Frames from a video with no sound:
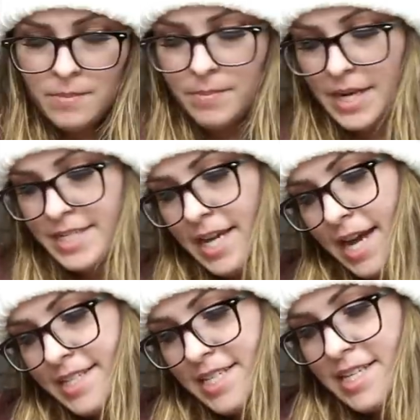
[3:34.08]
But
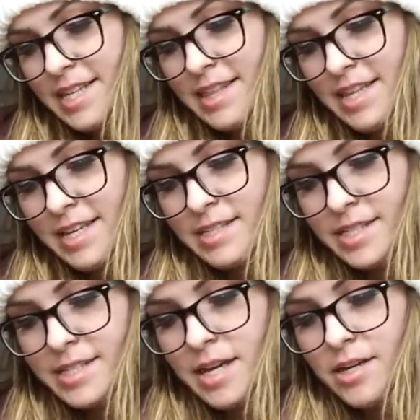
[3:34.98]
I did get this.
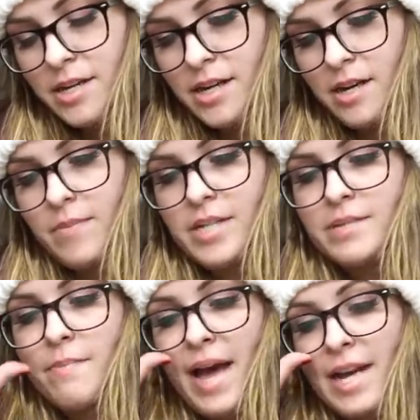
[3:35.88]
It's a
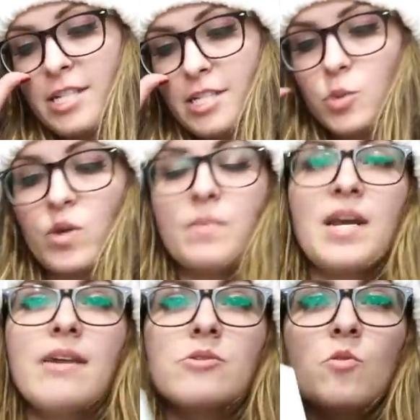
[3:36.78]
smashed sweet
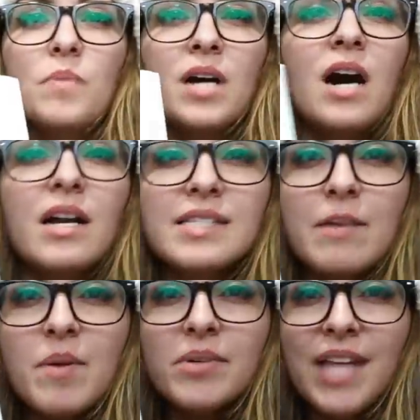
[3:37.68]
potatoes with pecans. I
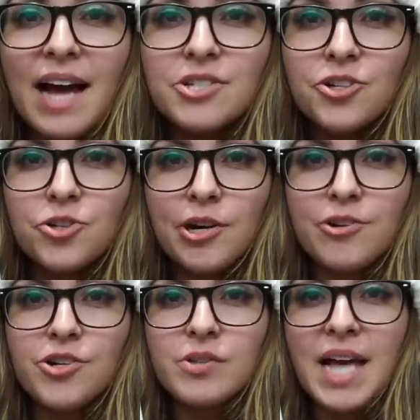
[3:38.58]
remember last year
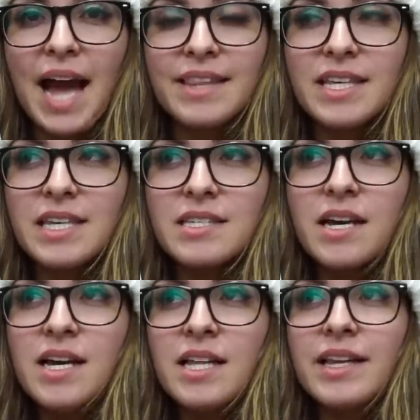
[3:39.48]
Trader Joe's had these
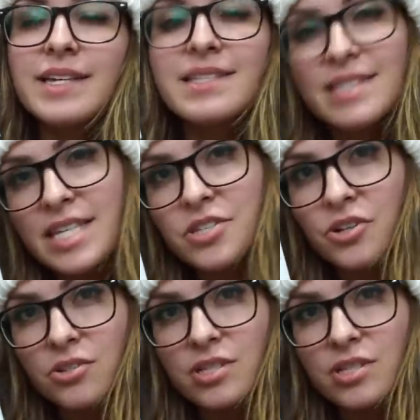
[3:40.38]
like seasonal